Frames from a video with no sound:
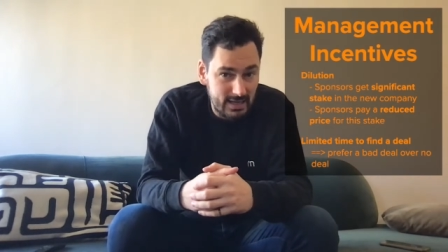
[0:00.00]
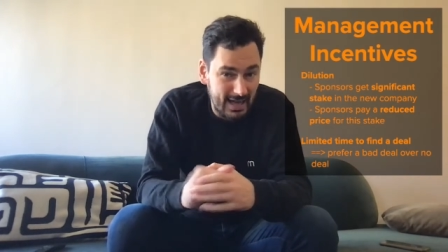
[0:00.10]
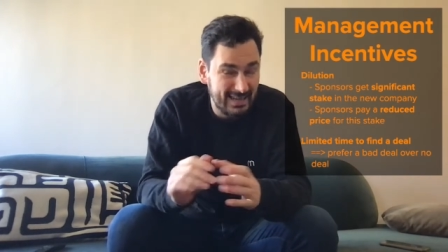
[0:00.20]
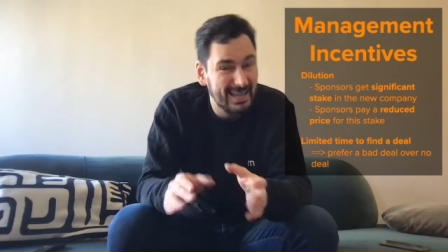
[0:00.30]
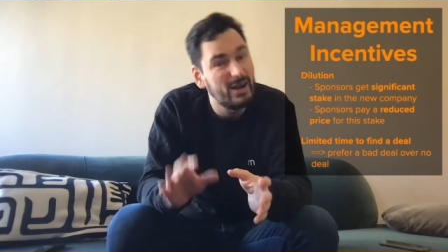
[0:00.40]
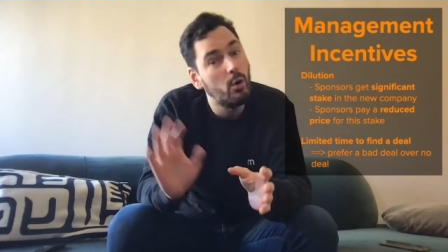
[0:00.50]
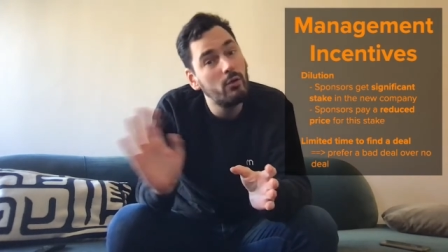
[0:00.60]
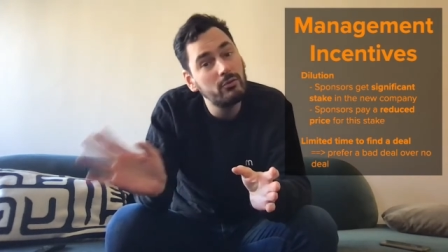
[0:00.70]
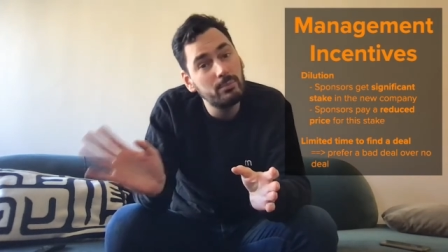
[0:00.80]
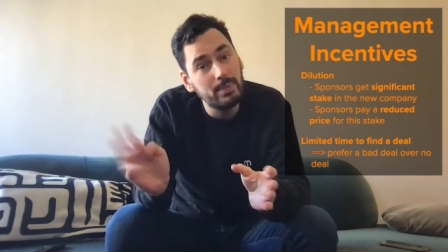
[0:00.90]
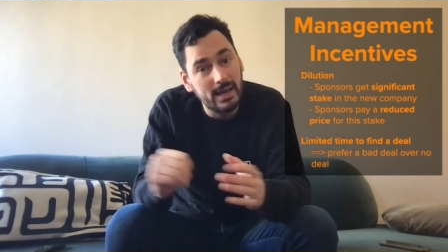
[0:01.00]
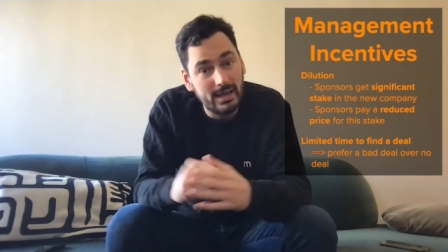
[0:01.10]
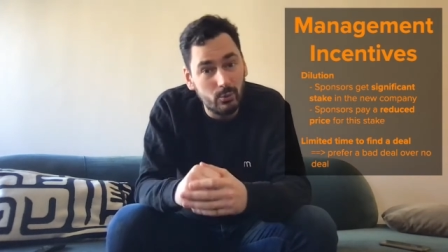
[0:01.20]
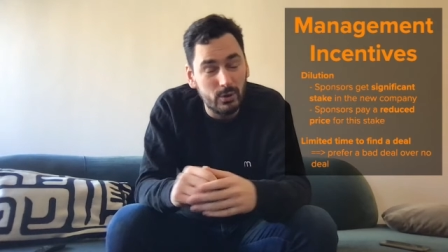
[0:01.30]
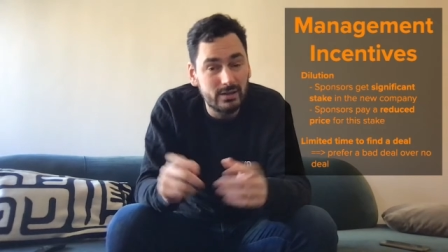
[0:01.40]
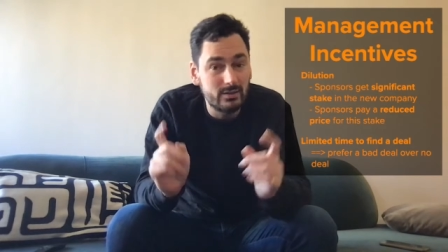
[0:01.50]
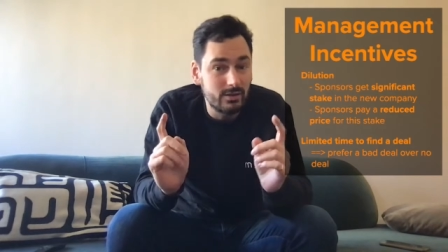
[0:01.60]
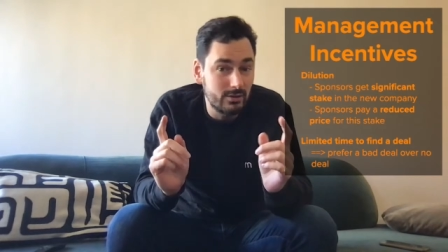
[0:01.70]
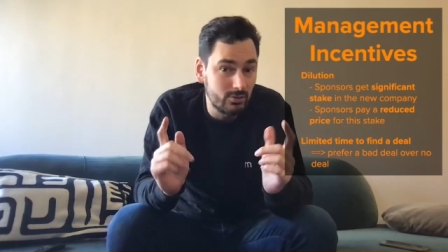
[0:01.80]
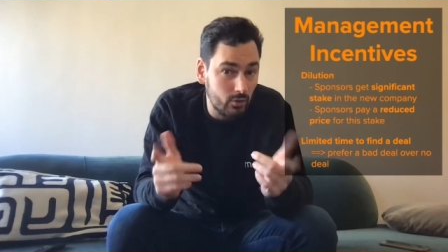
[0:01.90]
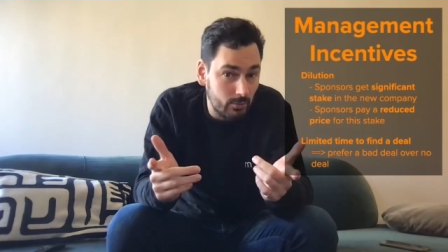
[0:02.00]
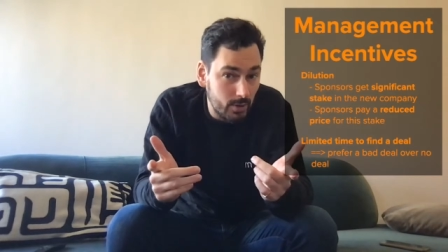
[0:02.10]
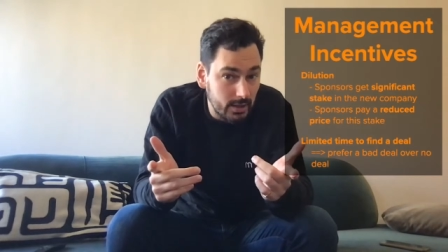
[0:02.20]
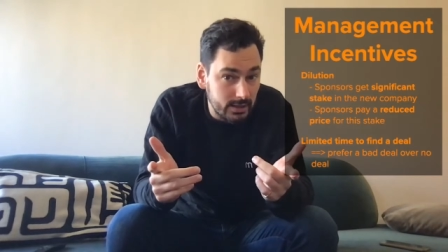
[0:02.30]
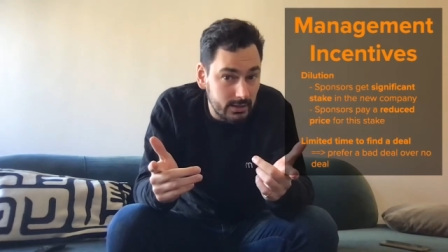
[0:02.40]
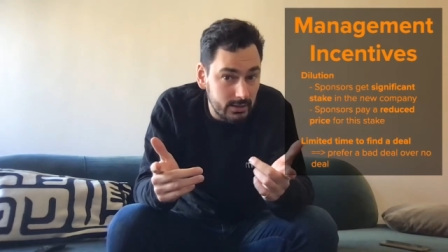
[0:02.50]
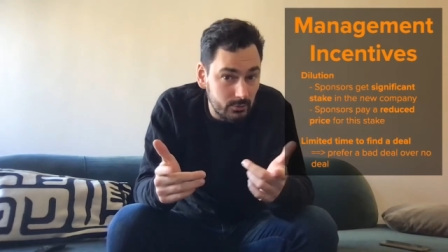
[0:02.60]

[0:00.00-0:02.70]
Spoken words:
And they overpay with your money,